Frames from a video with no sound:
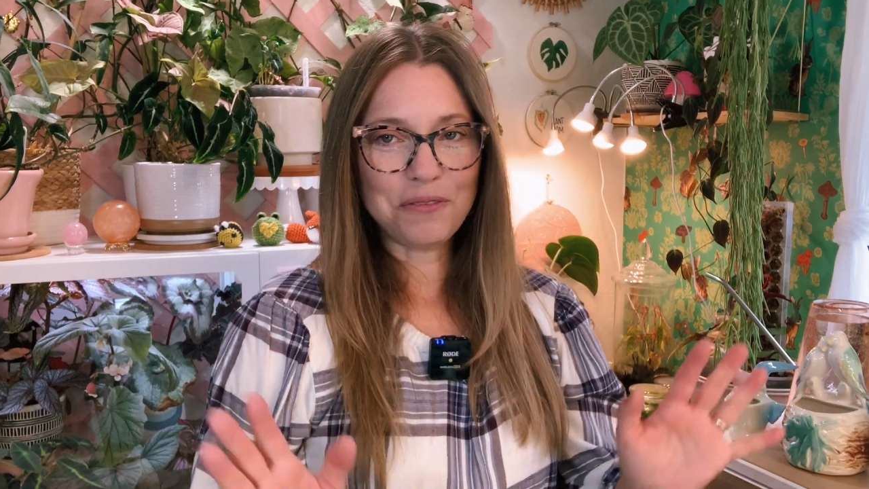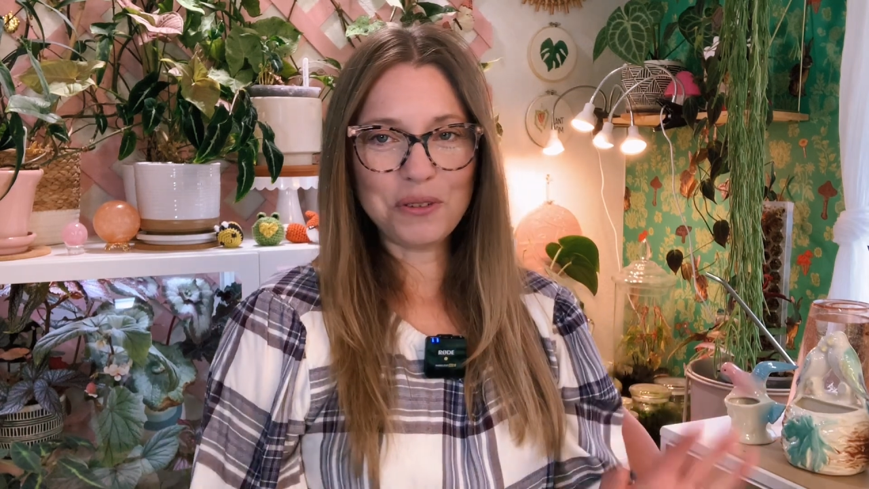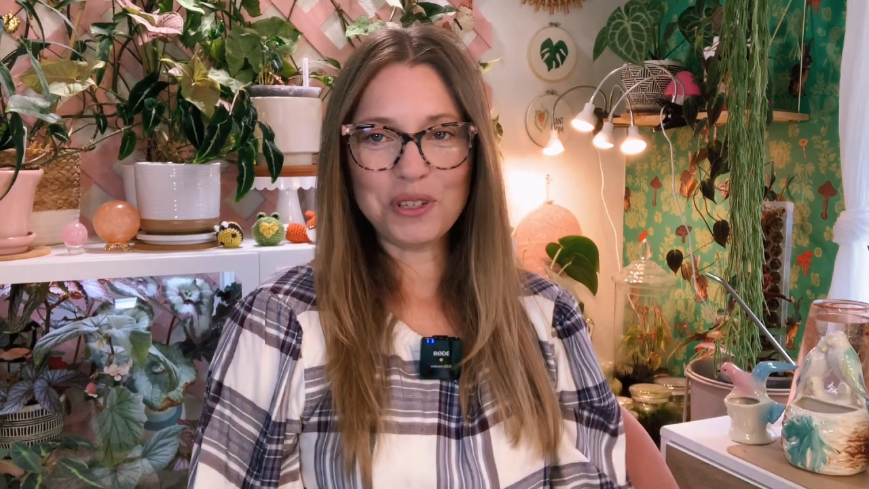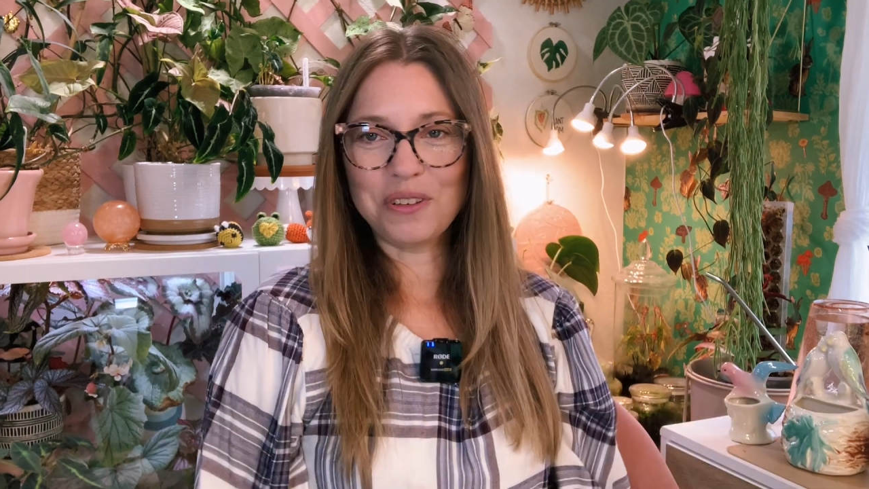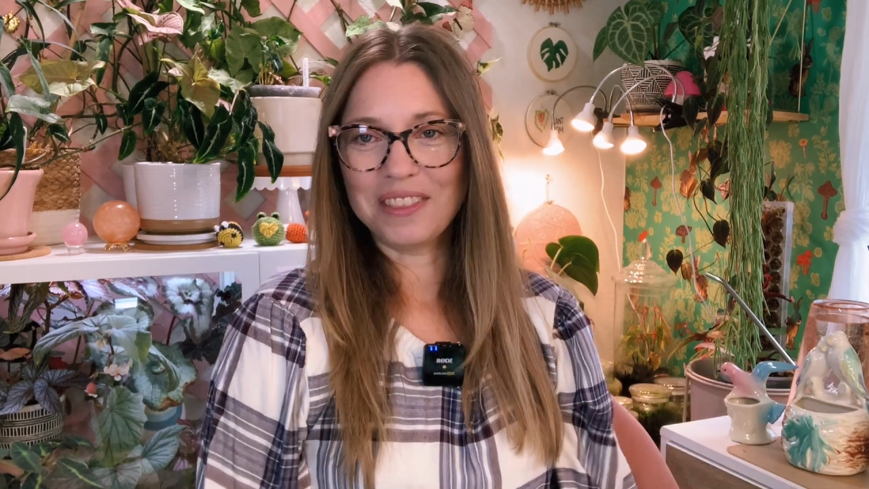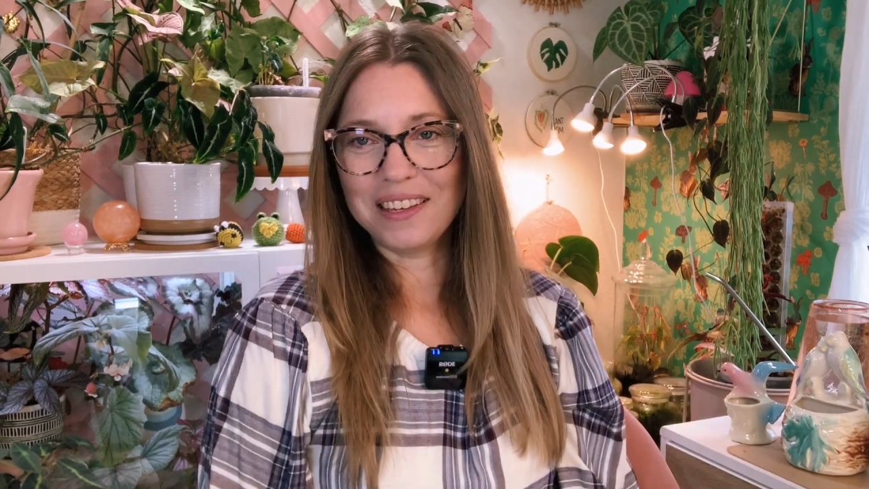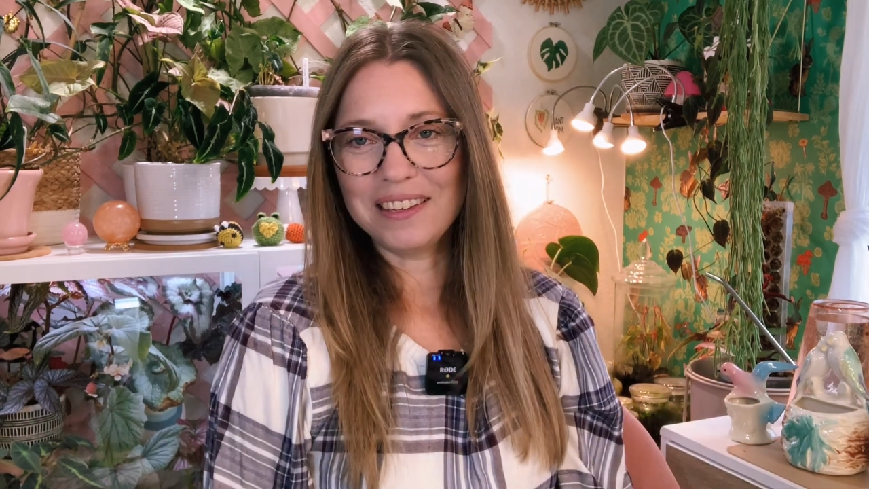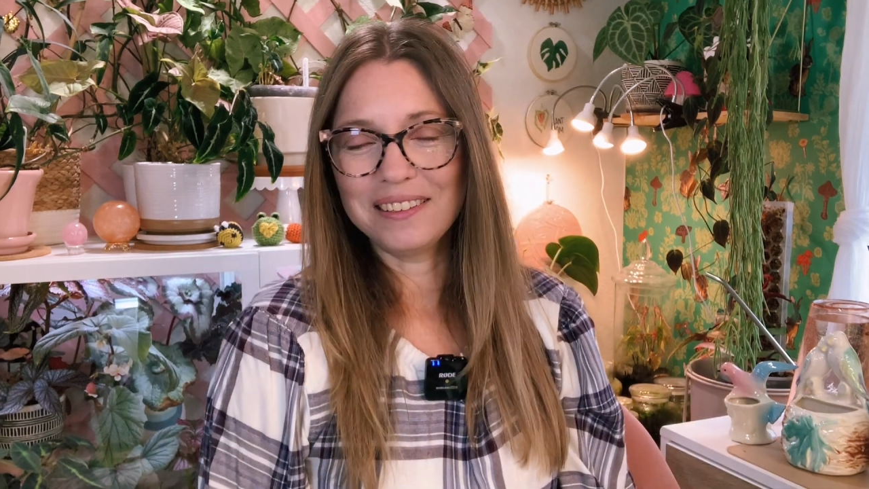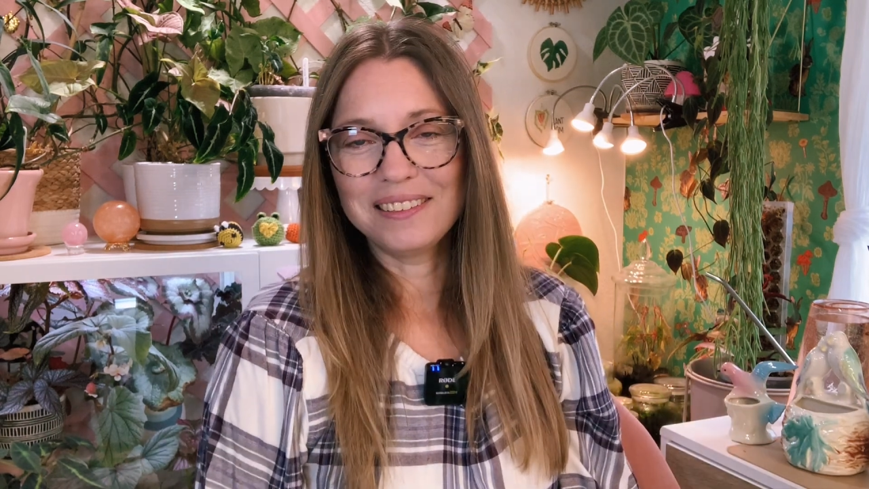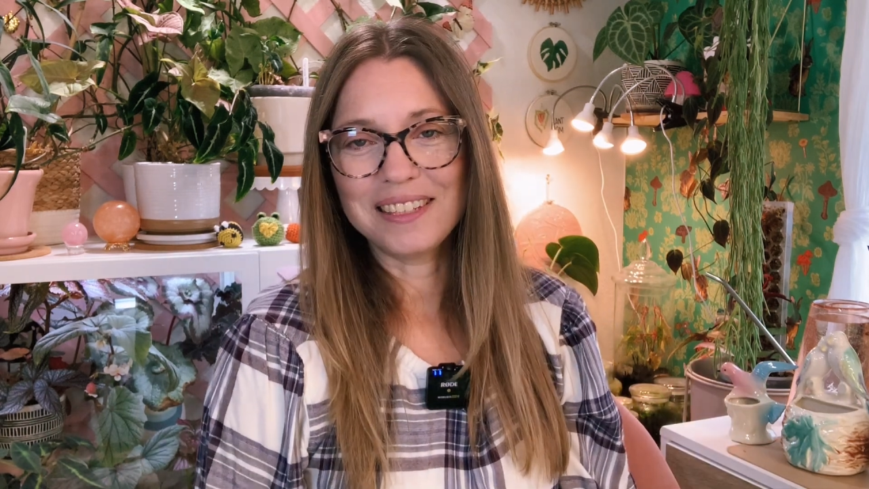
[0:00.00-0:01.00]
future
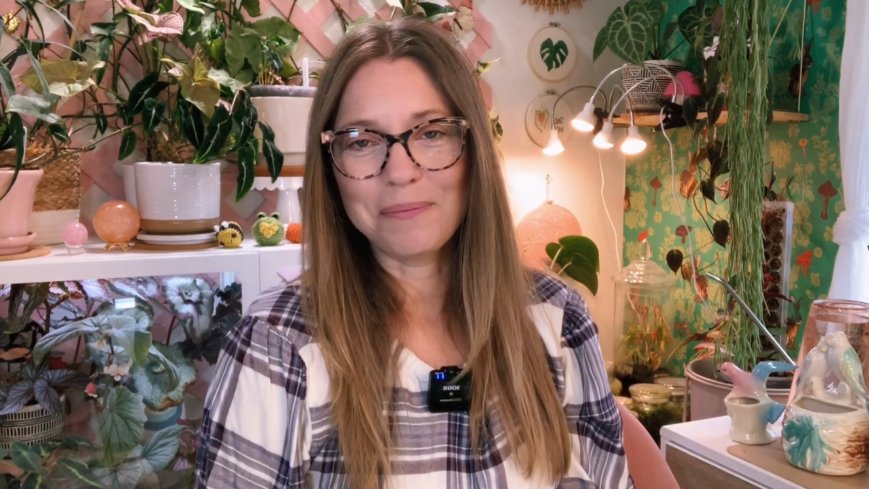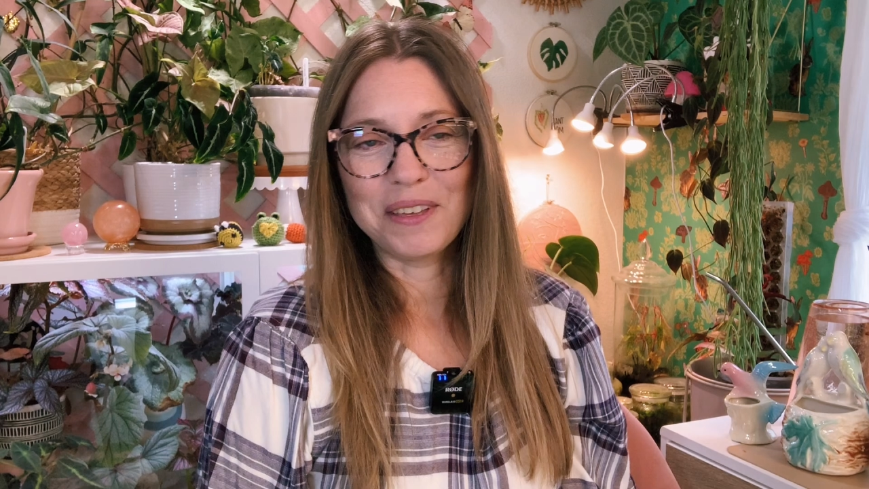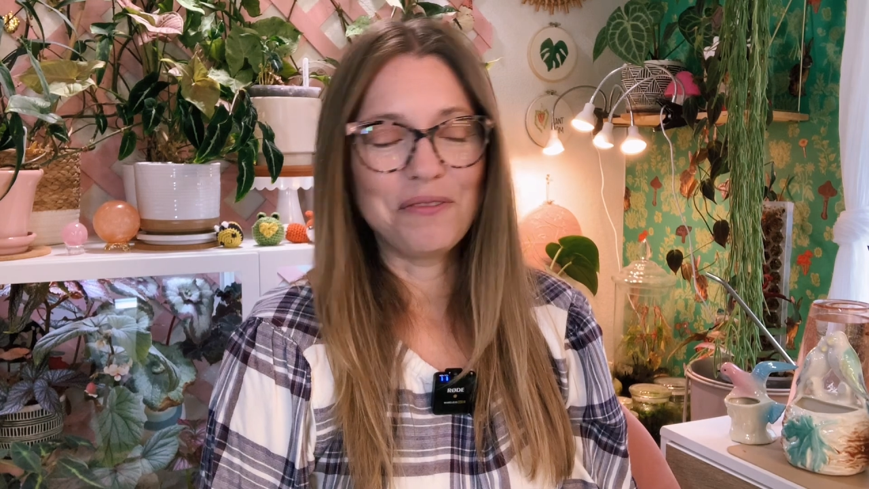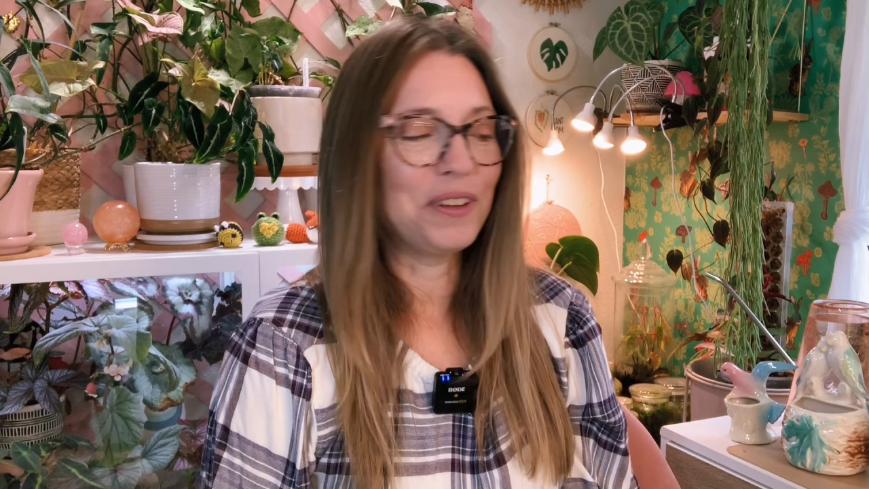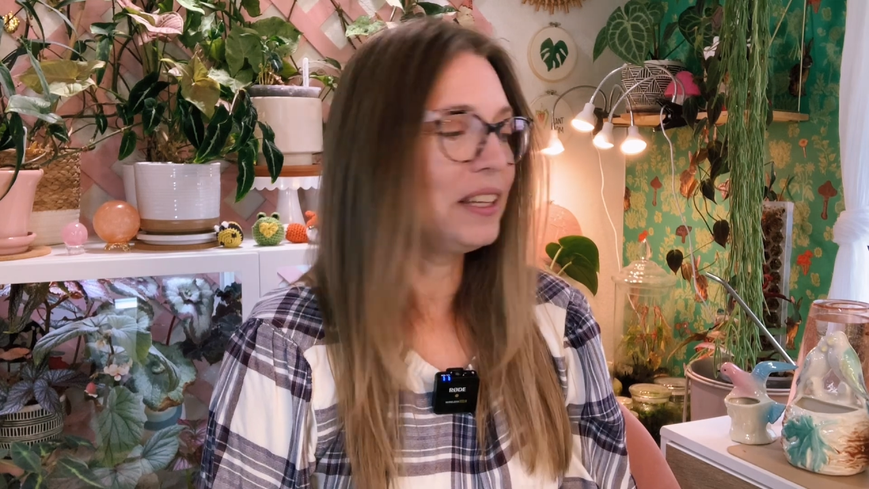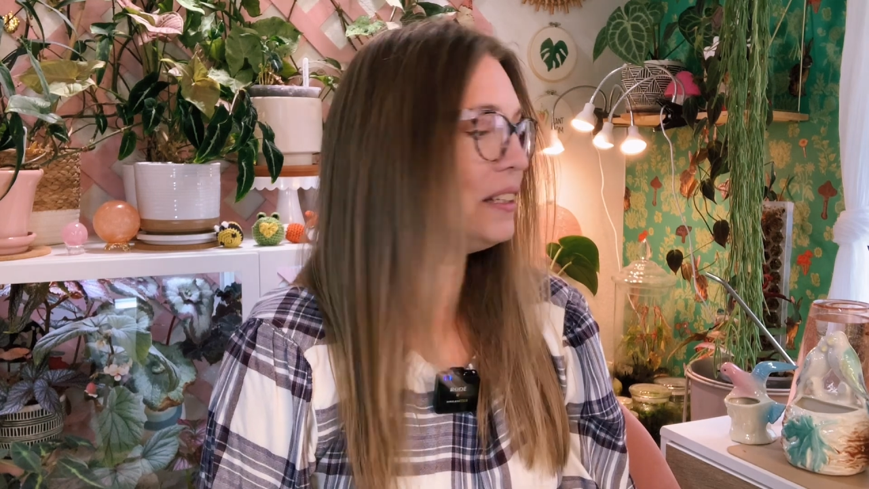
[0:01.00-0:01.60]
thing, something fun.